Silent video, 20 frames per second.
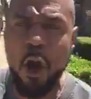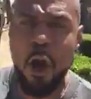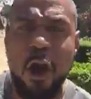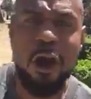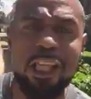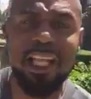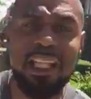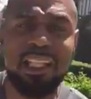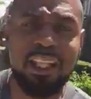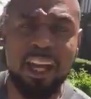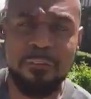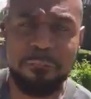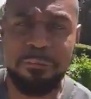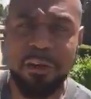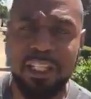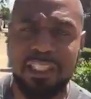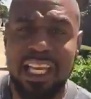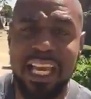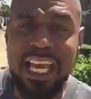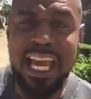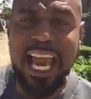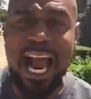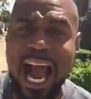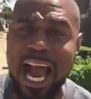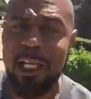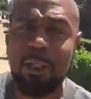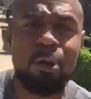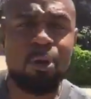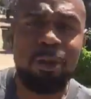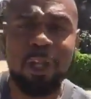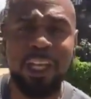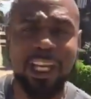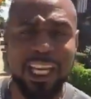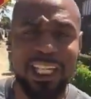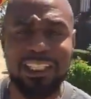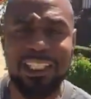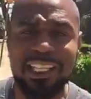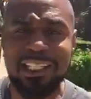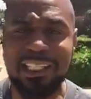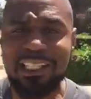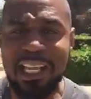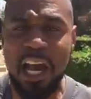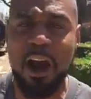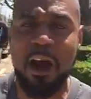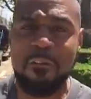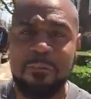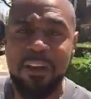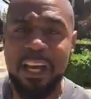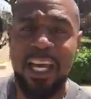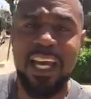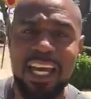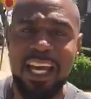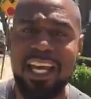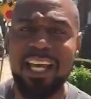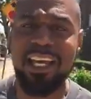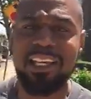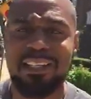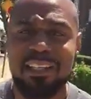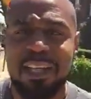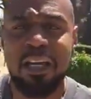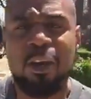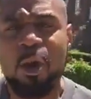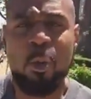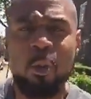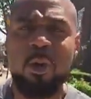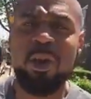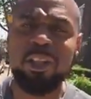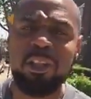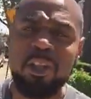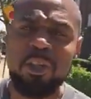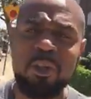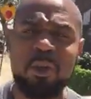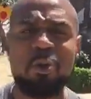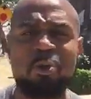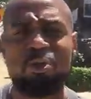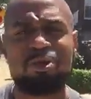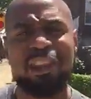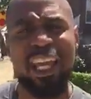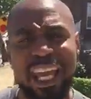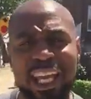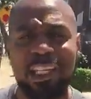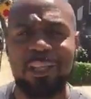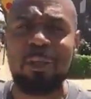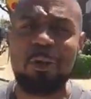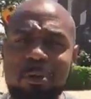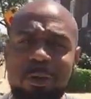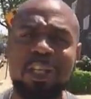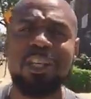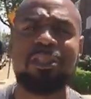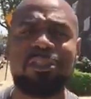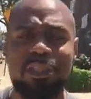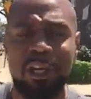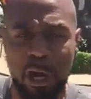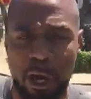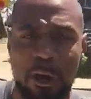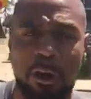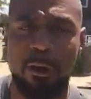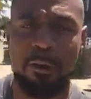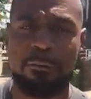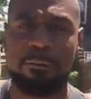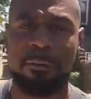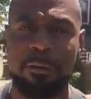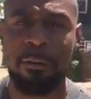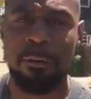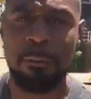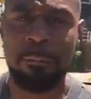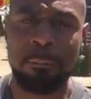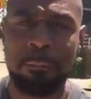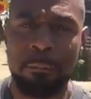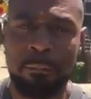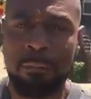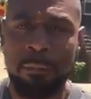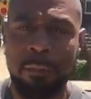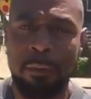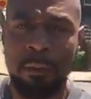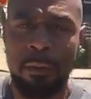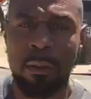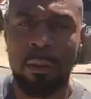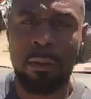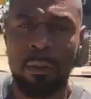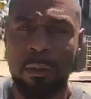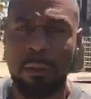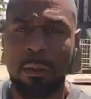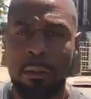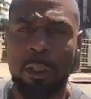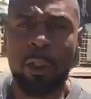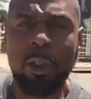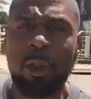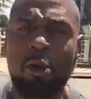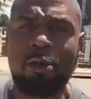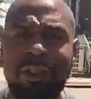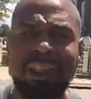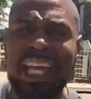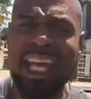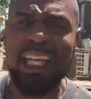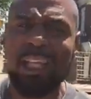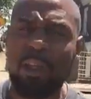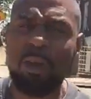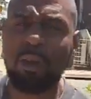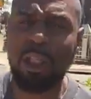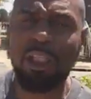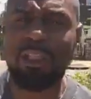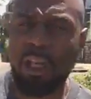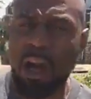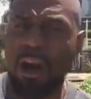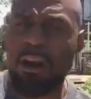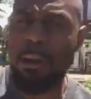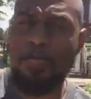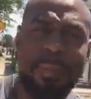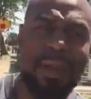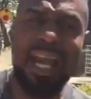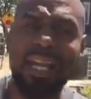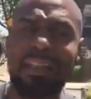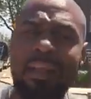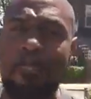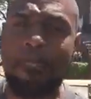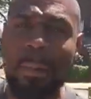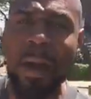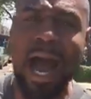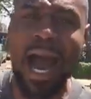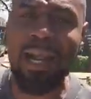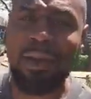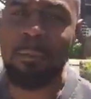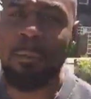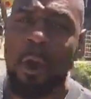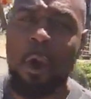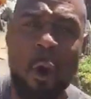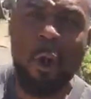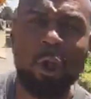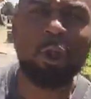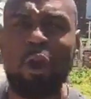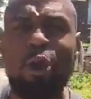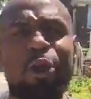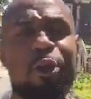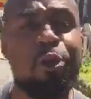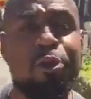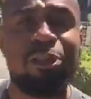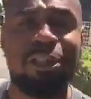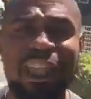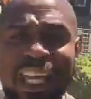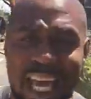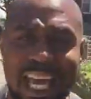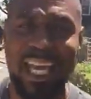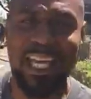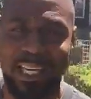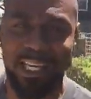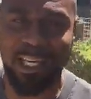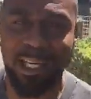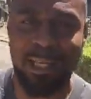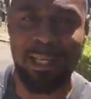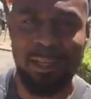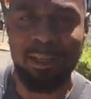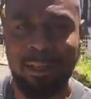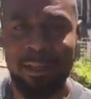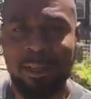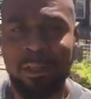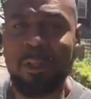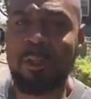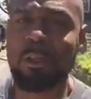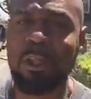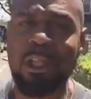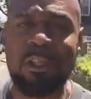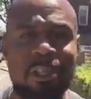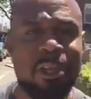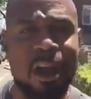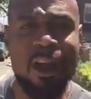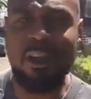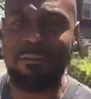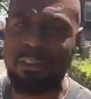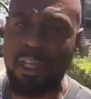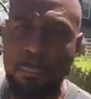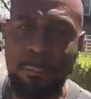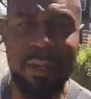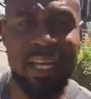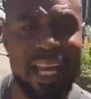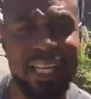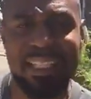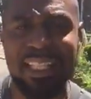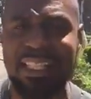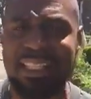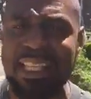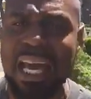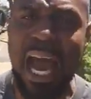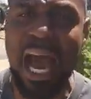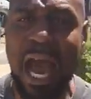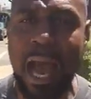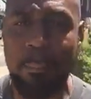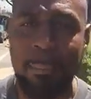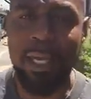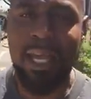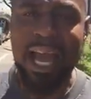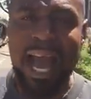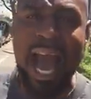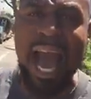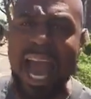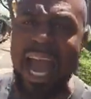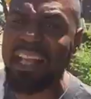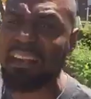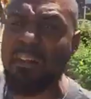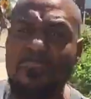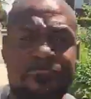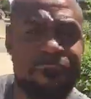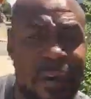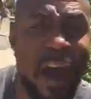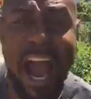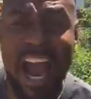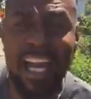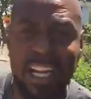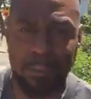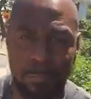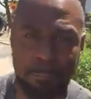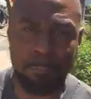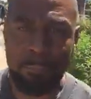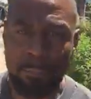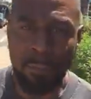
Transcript: all the difference in how you look at yourself is, what do you think you deserve? Do you think you deserve to be at the bottom, or do you think you deserve to be at the top? I had to fight